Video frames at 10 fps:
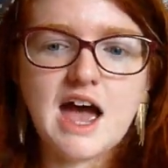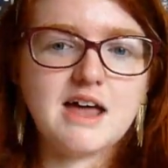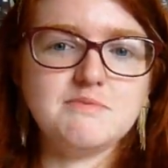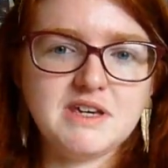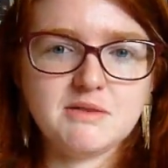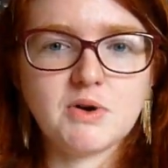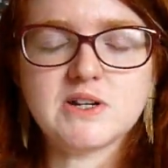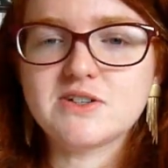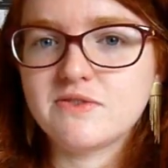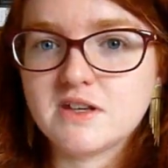and being
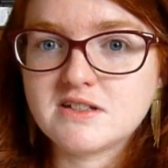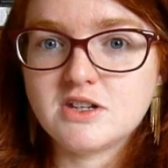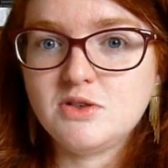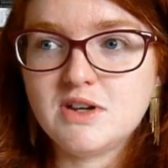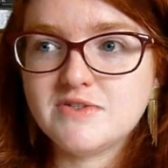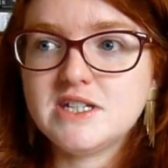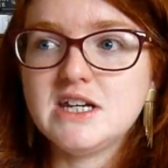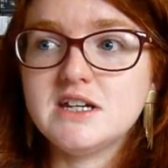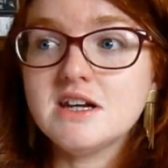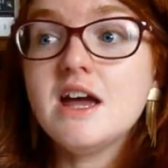punished for things that you never
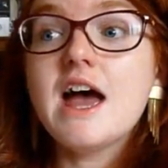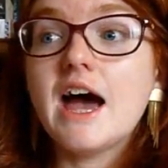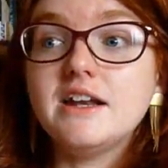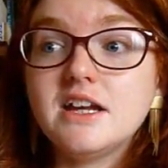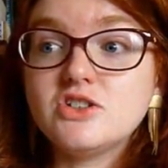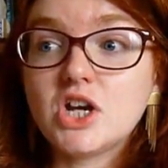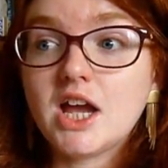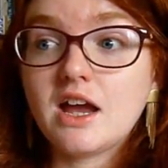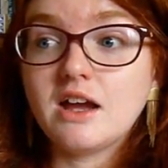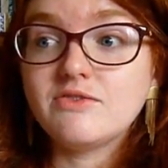did. And Ying
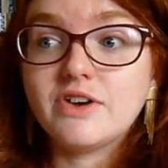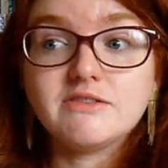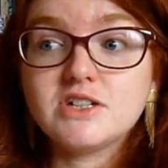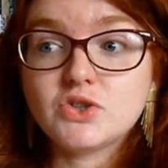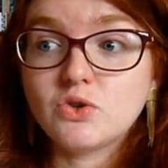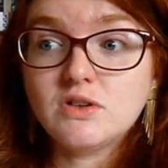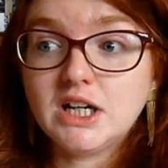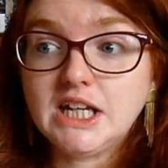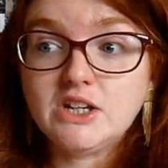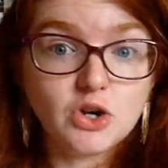Cheng very
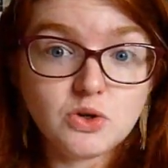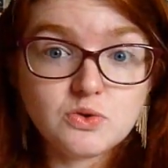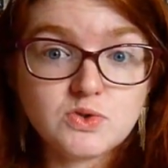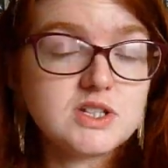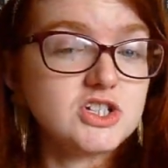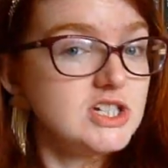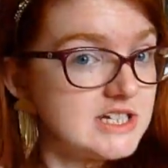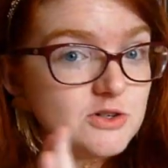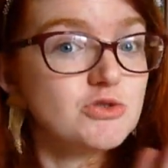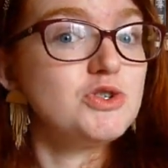strongly knows that she
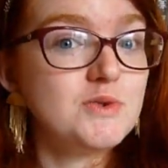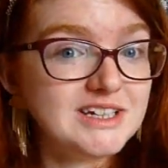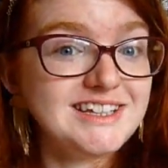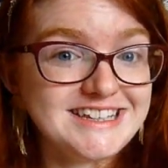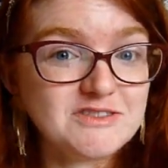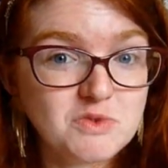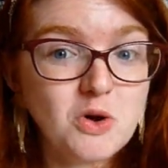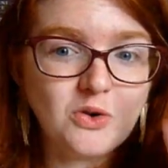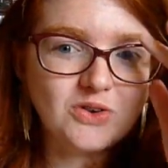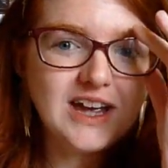did not do anything
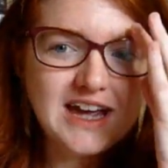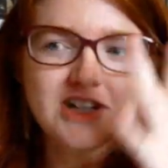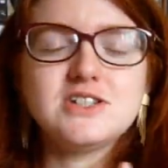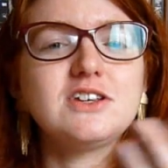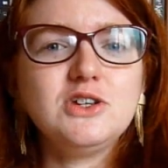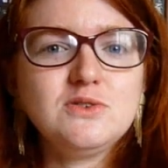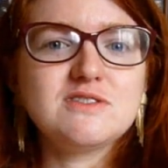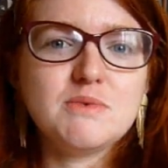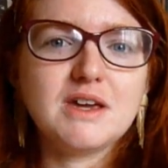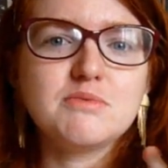wrong. She's
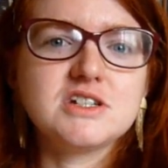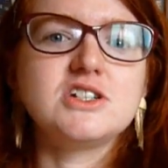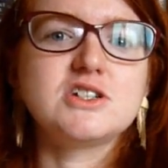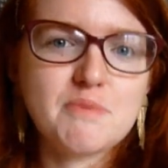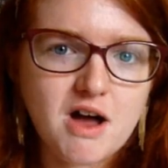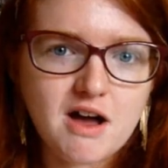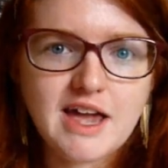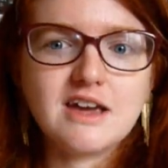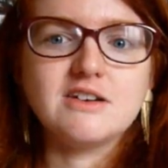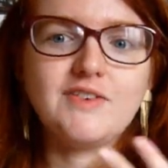accused of being a British
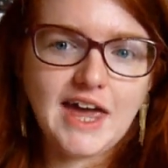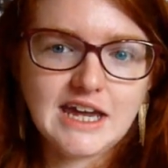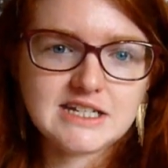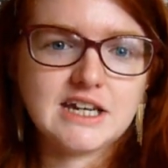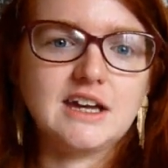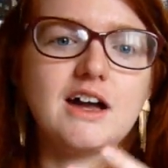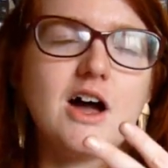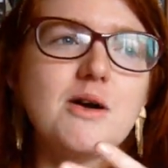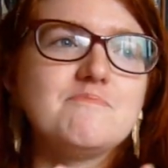spy and of aiding